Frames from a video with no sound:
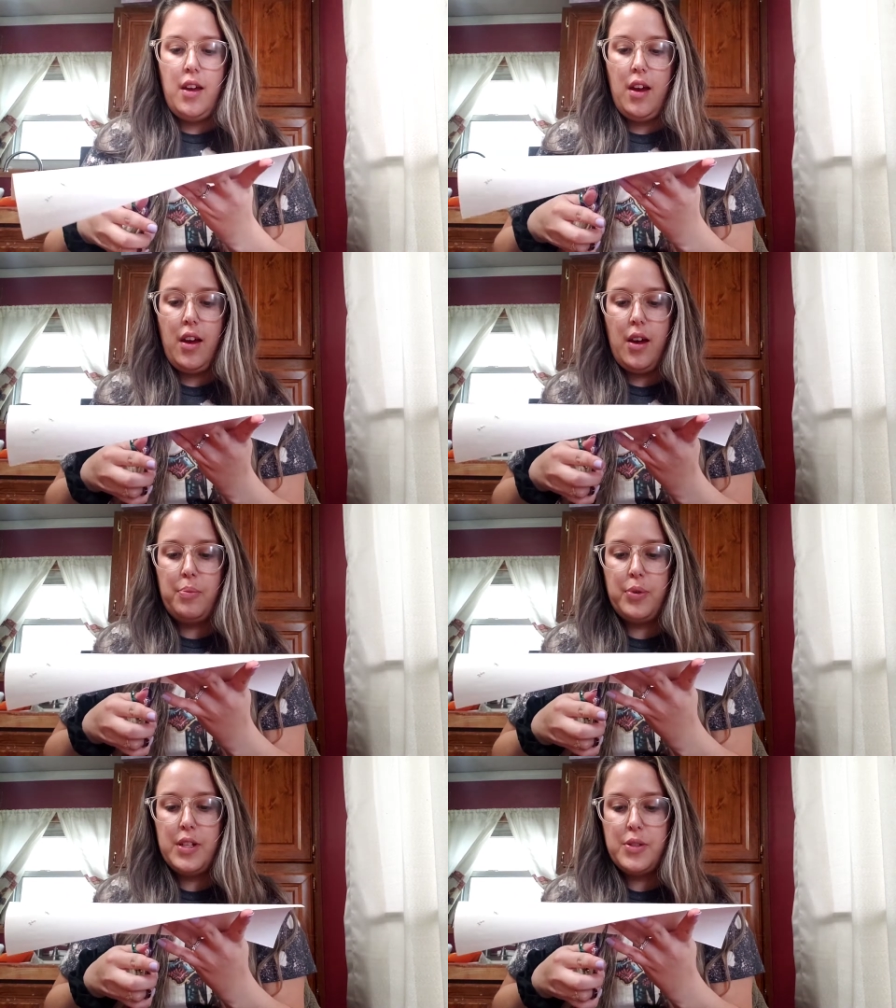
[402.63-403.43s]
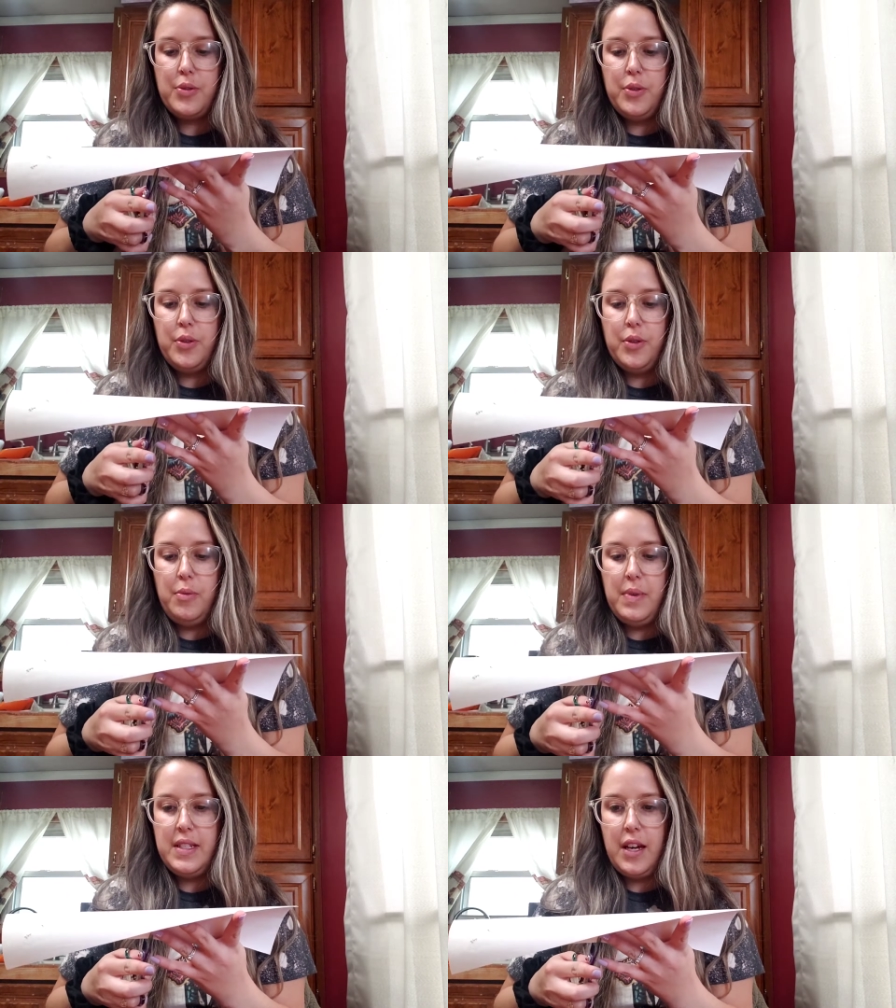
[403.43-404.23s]
uh,
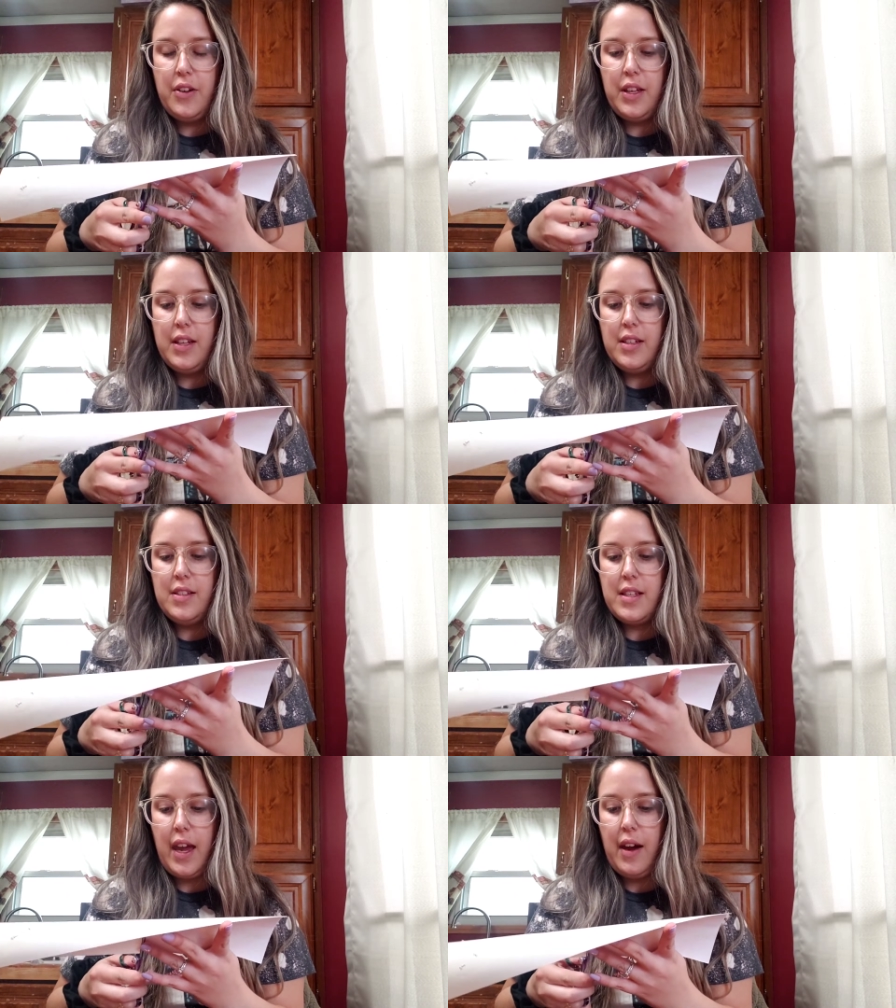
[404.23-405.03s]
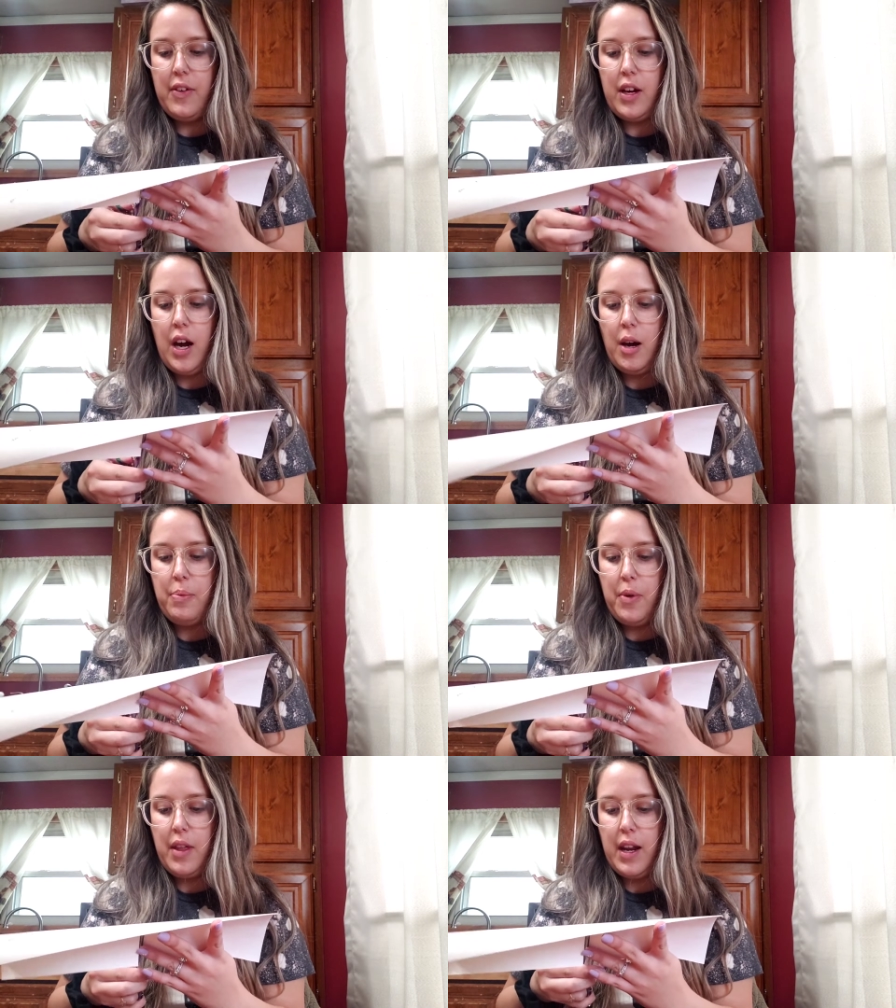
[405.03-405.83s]
preschool medallions. I have a
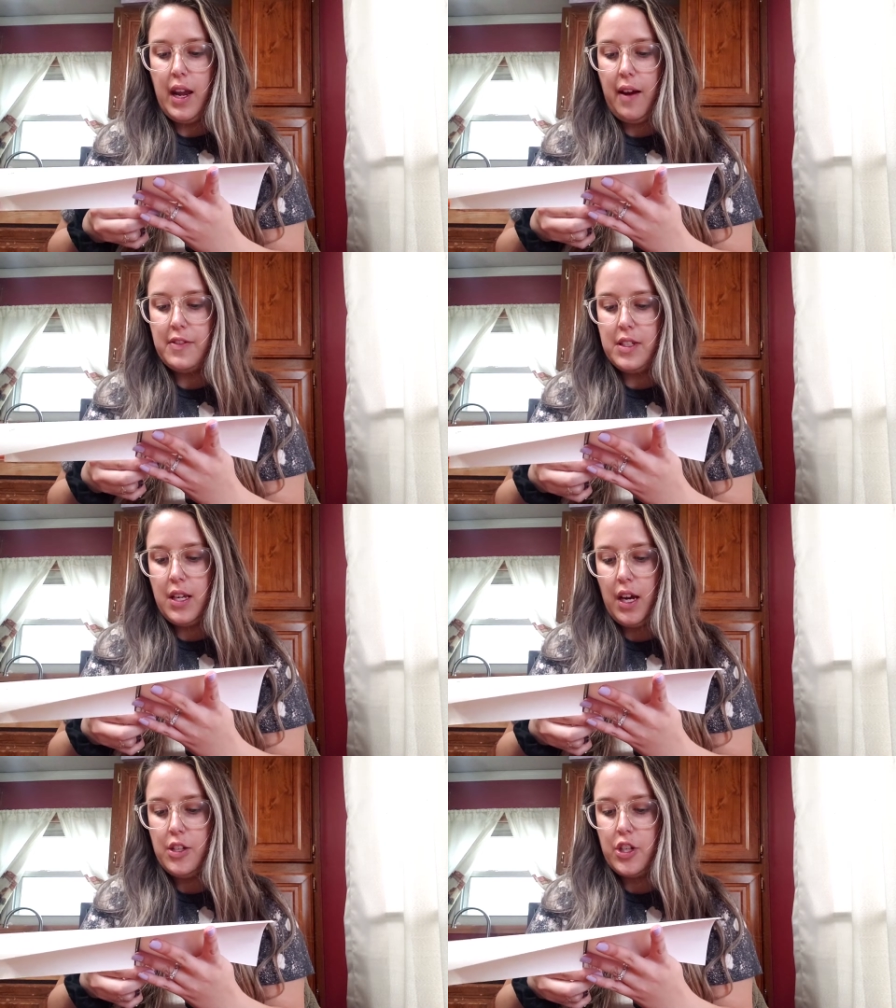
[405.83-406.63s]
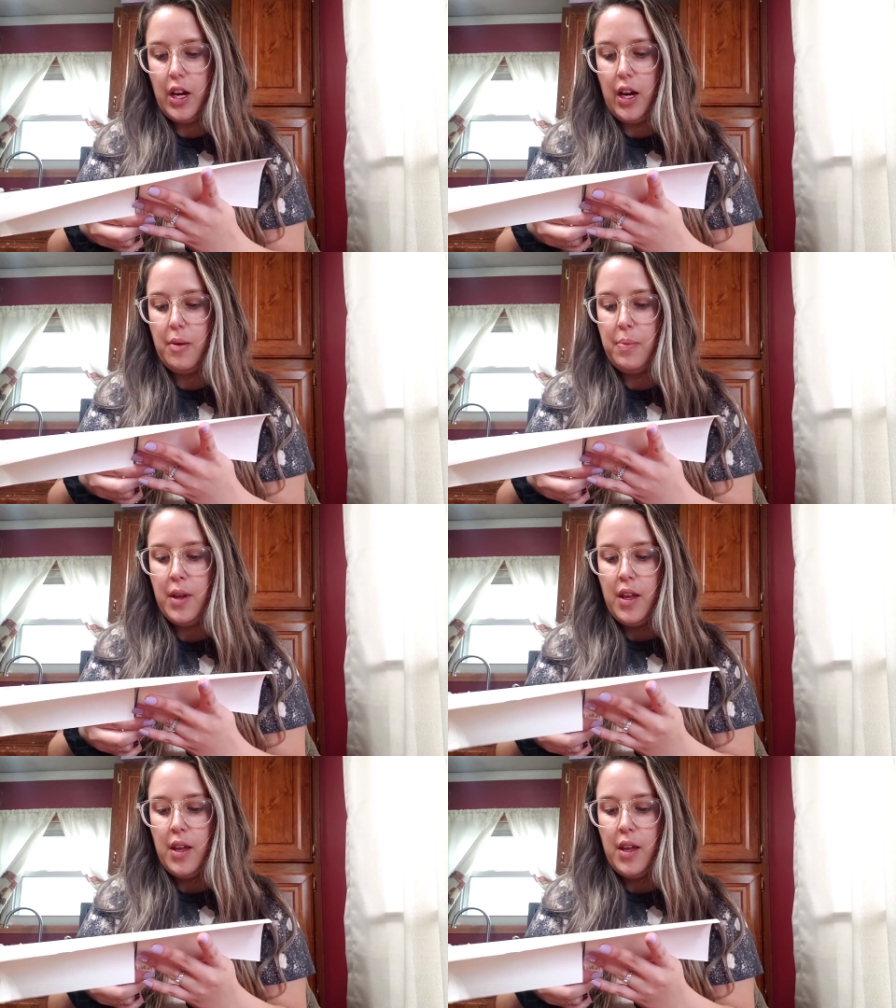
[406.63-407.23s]
couple that I have to touch up.